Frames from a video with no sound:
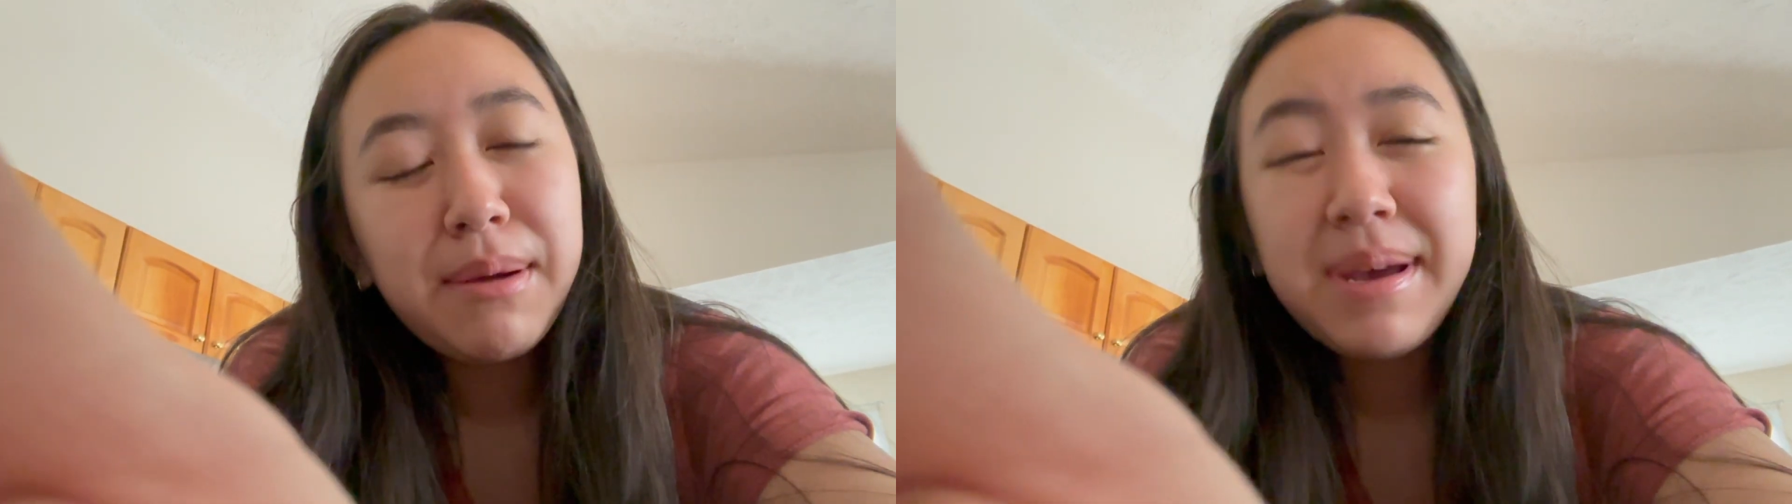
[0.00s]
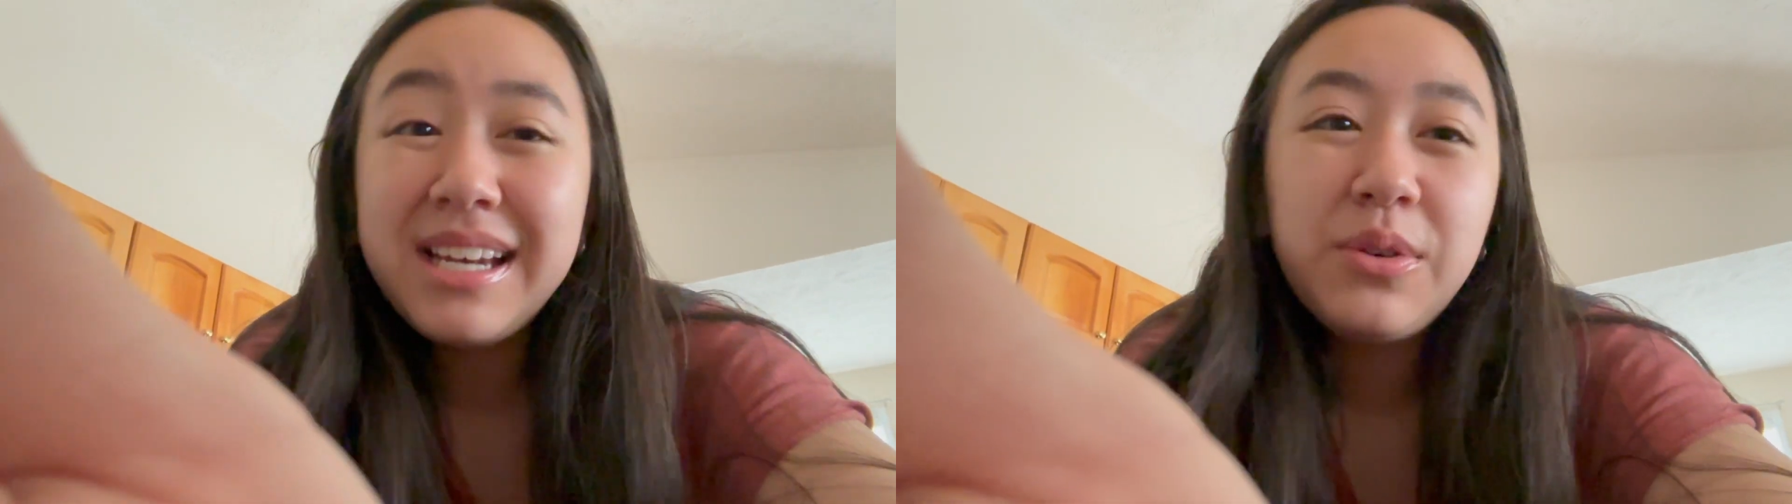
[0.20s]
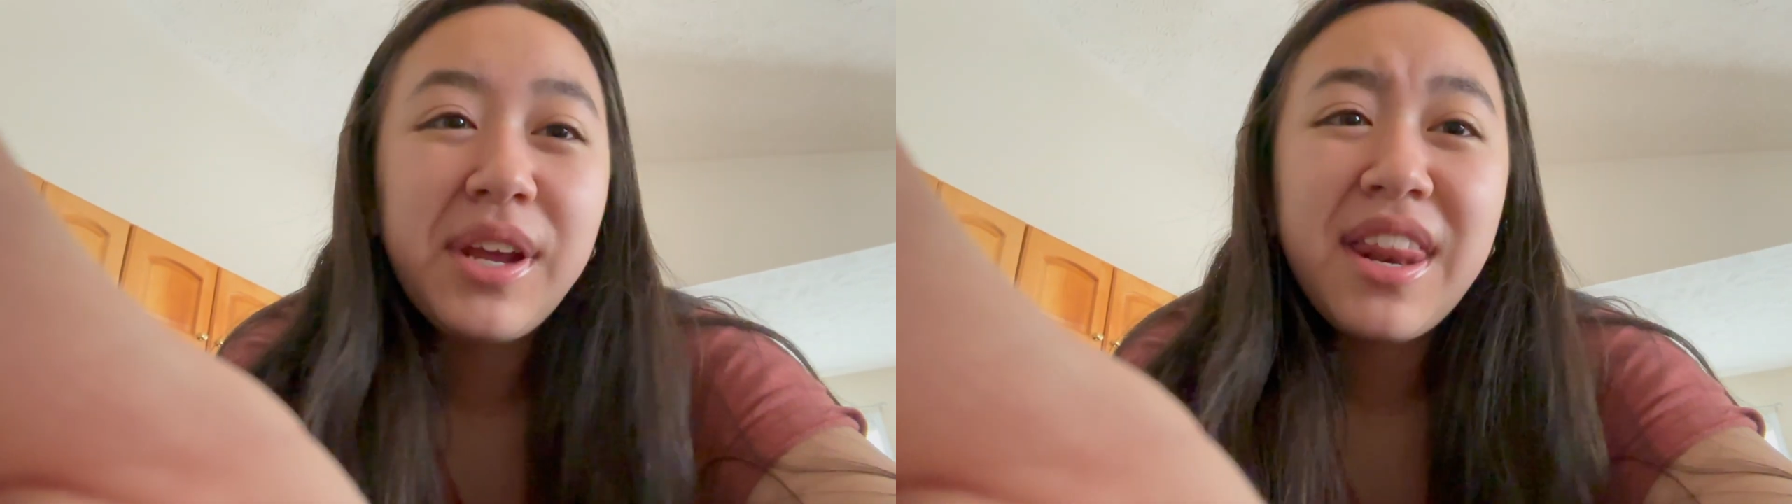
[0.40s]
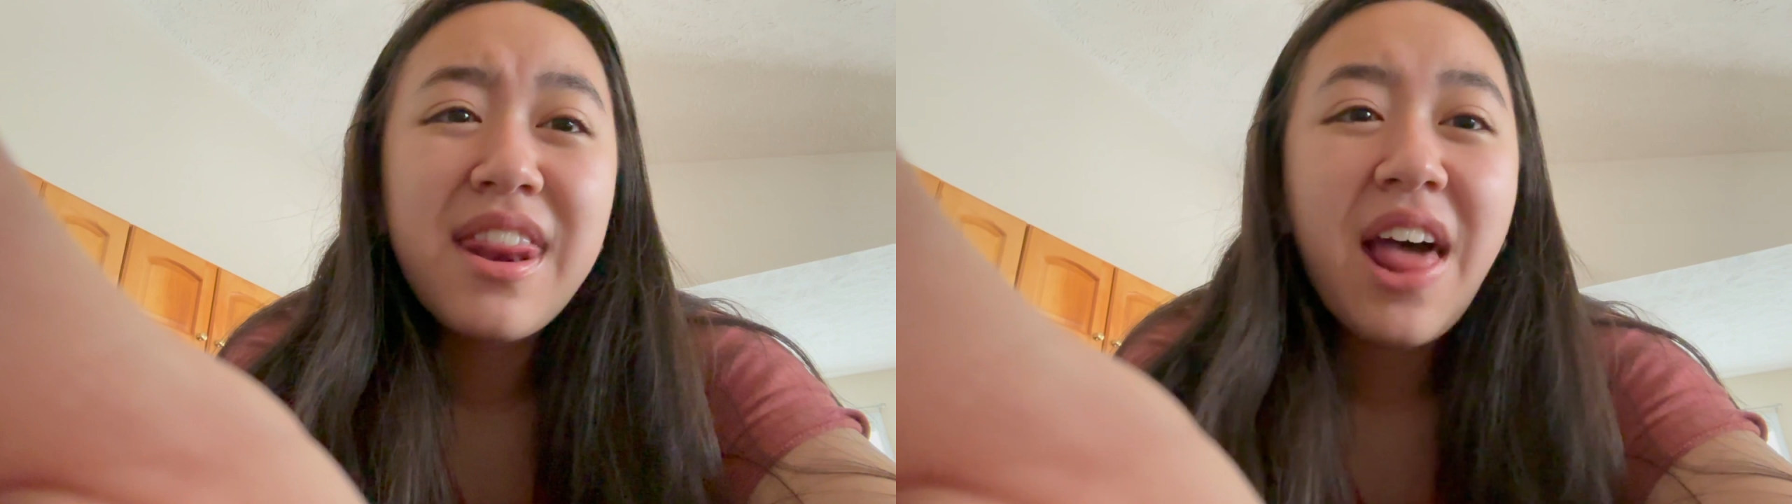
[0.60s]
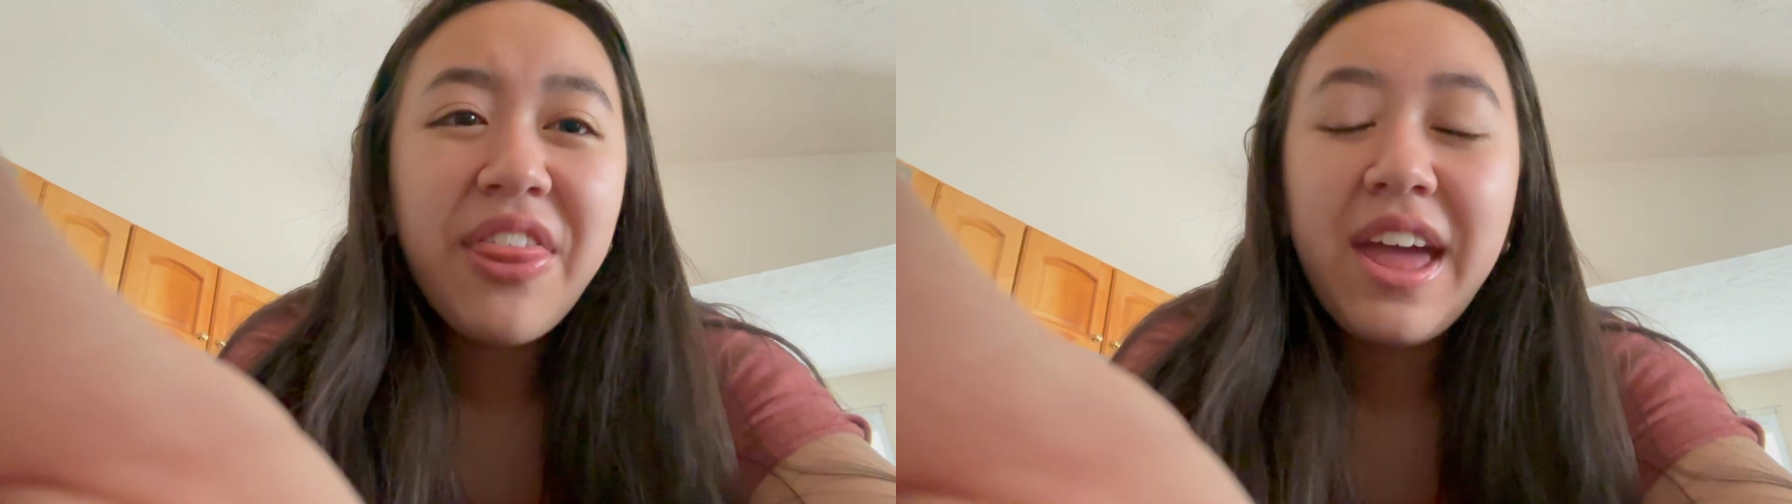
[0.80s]
bed doing
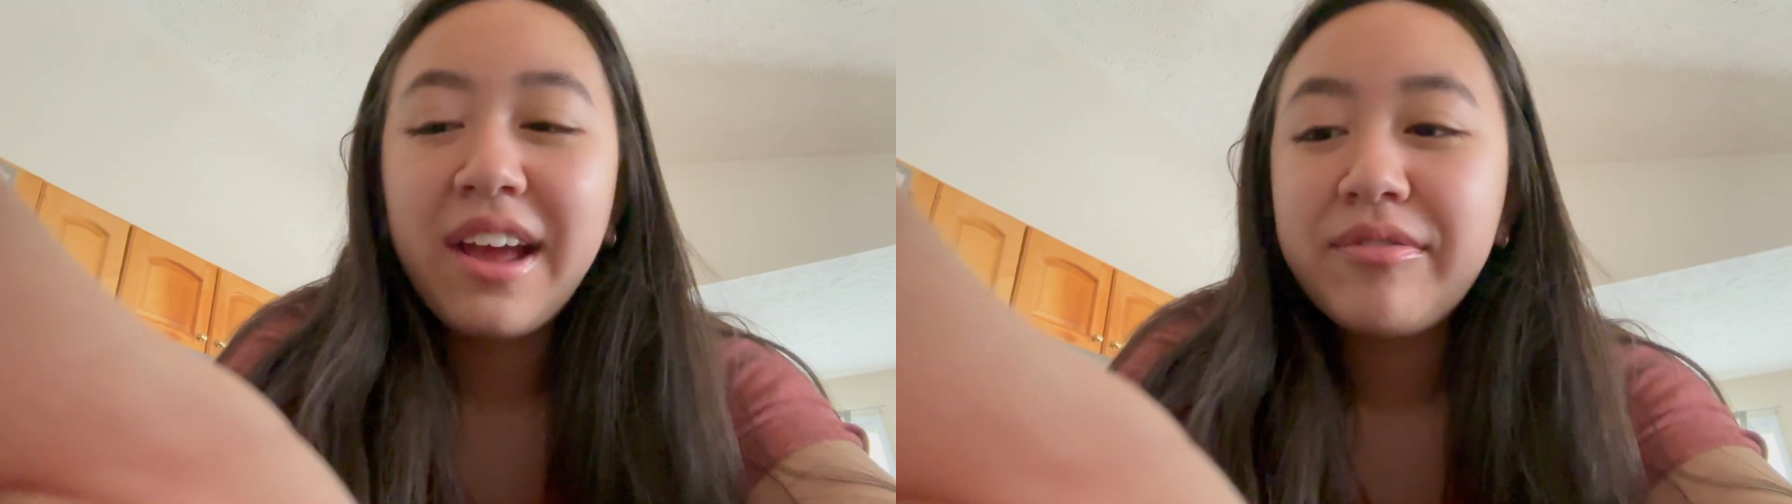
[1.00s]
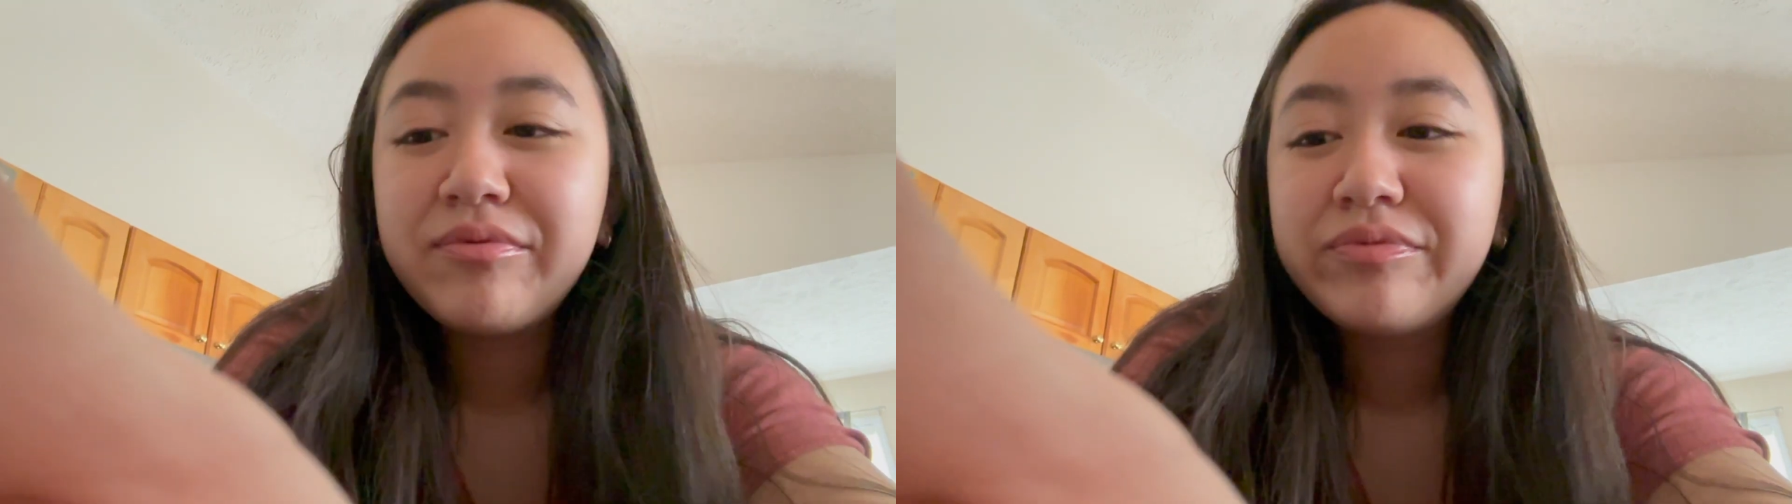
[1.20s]
nothing